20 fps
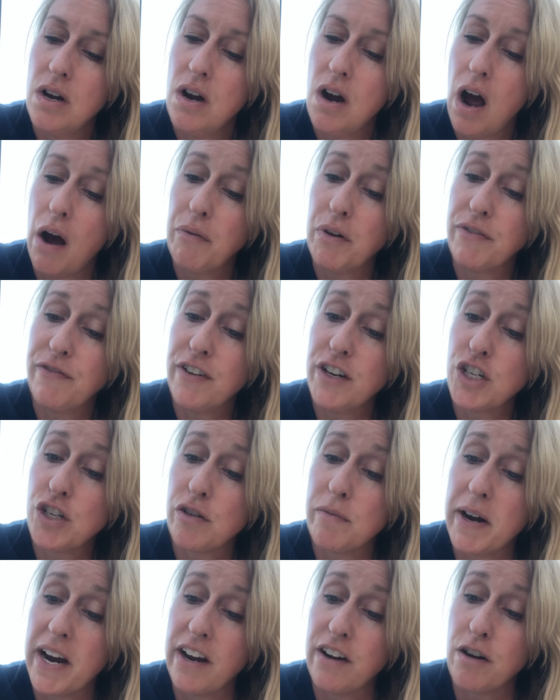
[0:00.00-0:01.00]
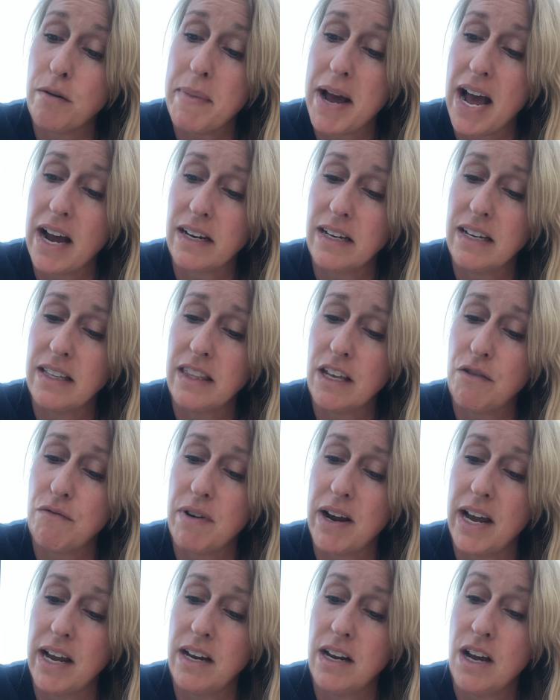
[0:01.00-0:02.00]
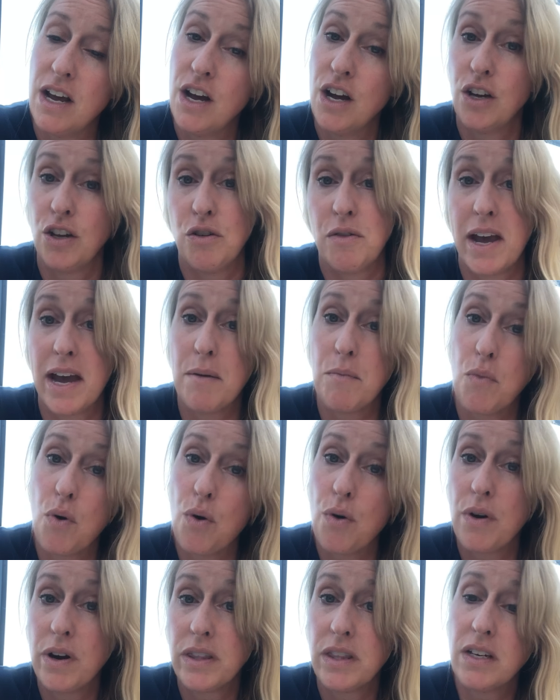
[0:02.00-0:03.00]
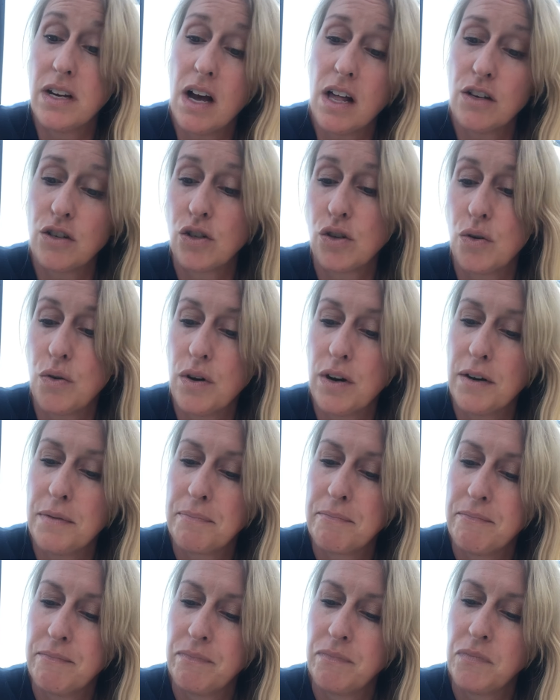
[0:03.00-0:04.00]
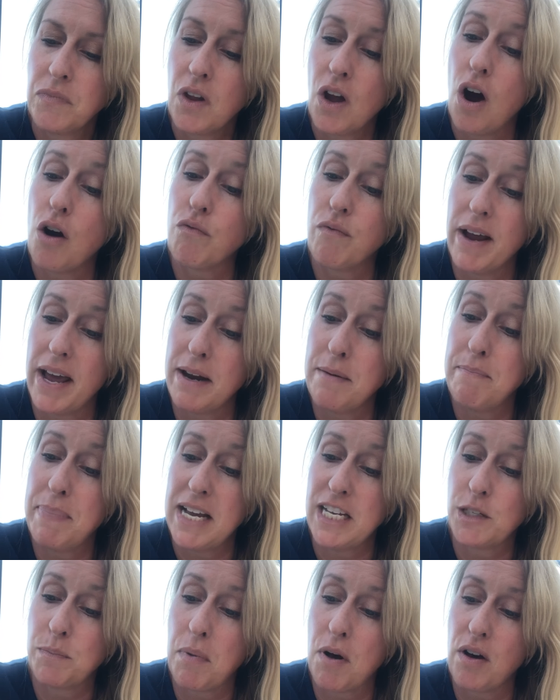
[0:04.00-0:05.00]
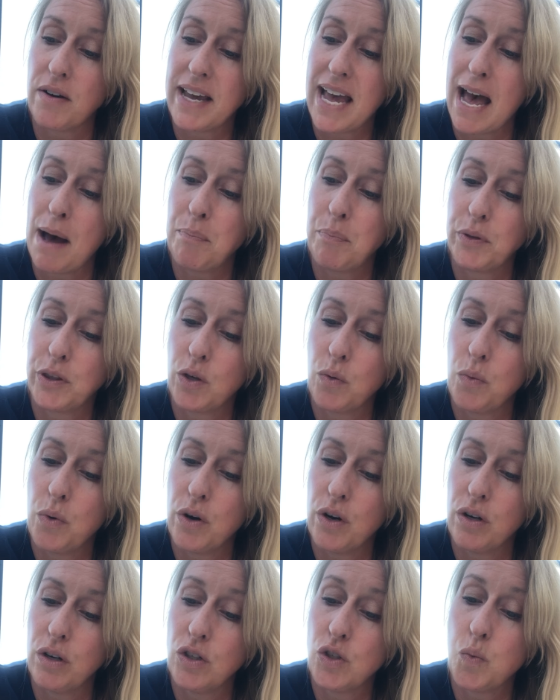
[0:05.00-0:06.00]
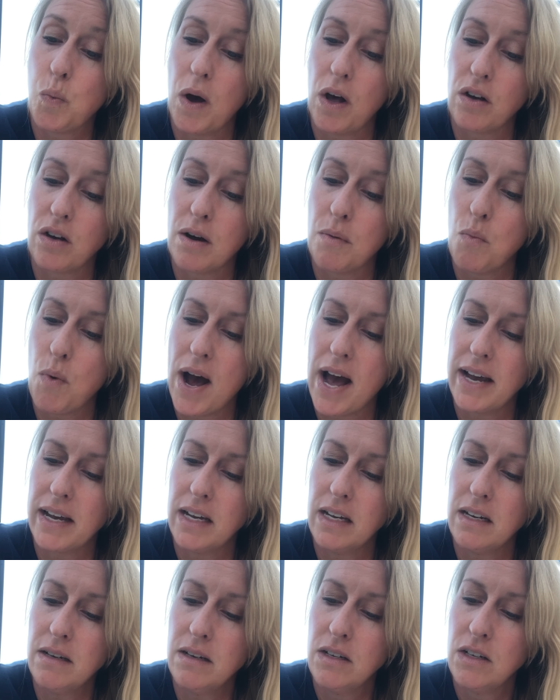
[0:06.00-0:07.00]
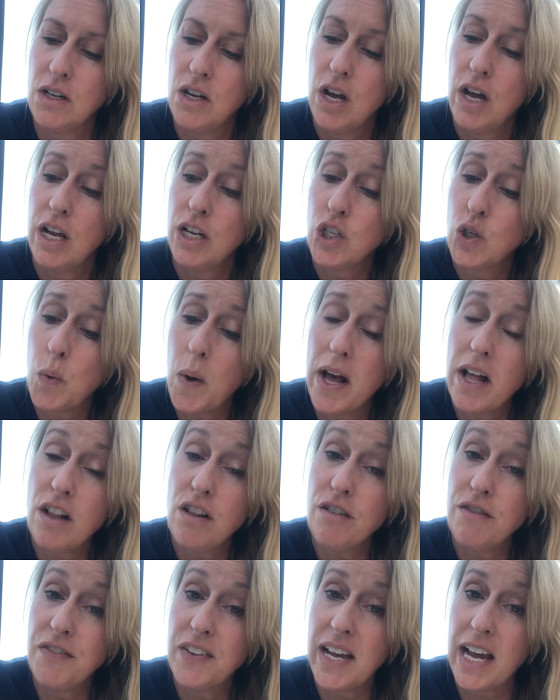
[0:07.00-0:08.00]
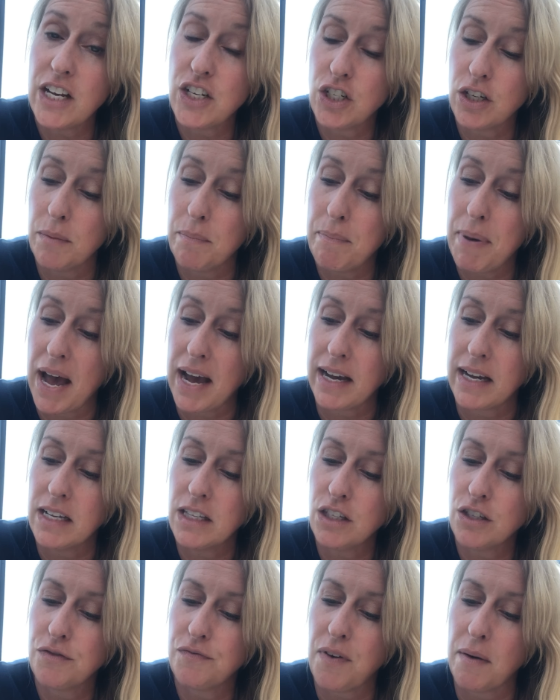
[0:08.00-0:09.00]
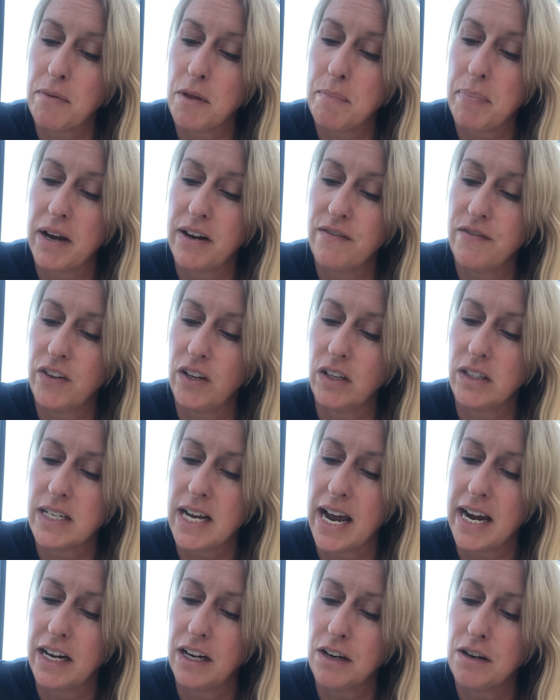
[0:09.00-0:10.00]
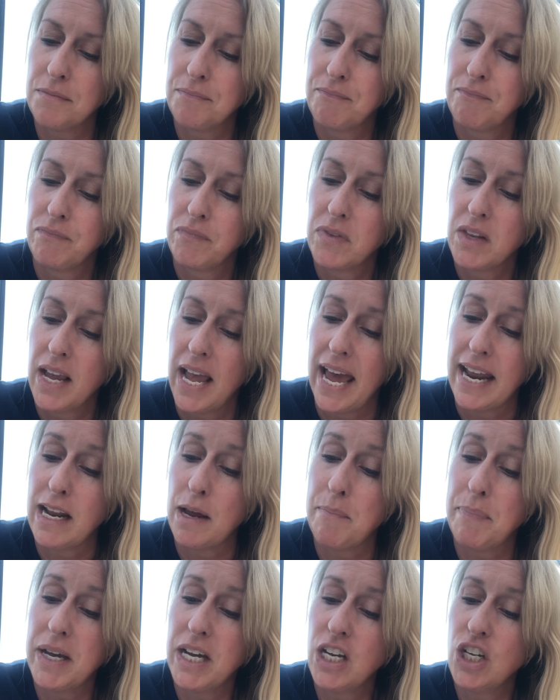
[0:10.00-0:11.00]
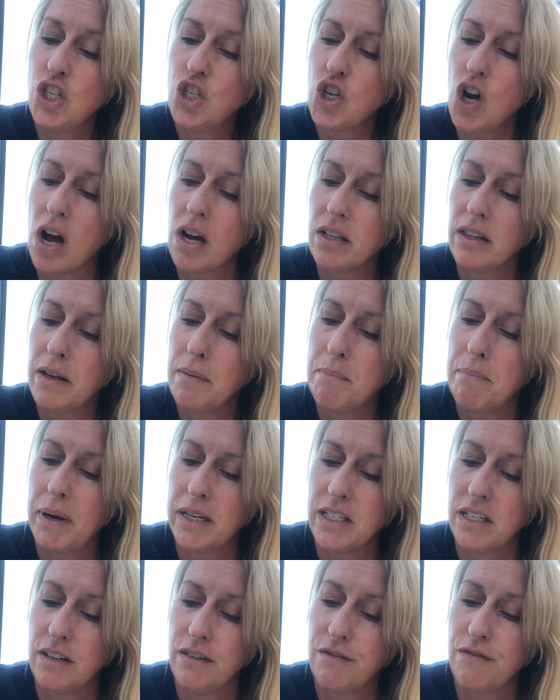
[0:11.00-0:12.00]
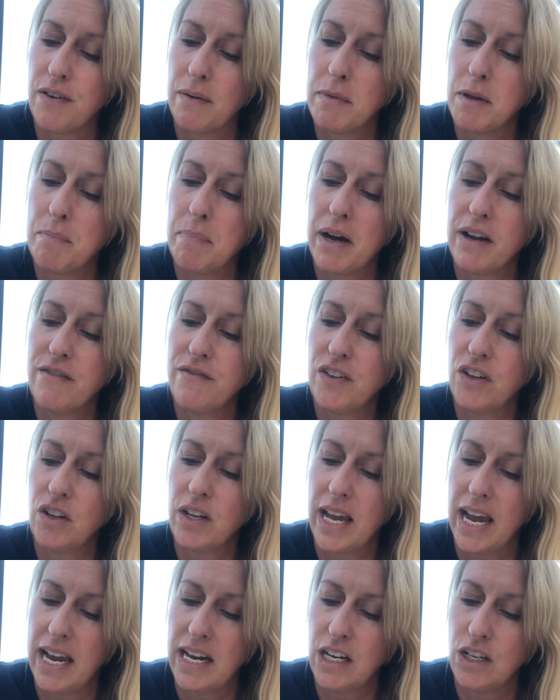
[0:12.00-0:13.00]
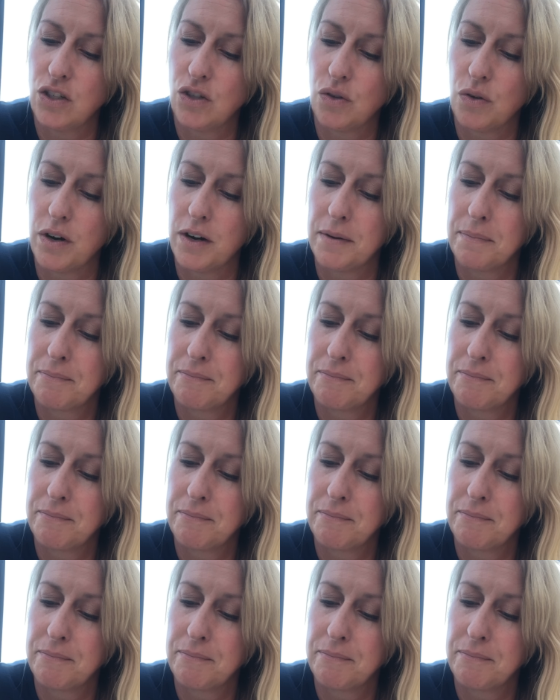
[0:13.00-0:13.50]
a refrigerator magnet that read, "You get more at the dollar store," a red baseball cap with the words, "Welcome Wagon," 12 ketchup packets from the Buttonville Diner, and a big chocolate button from the Buttonville candy store.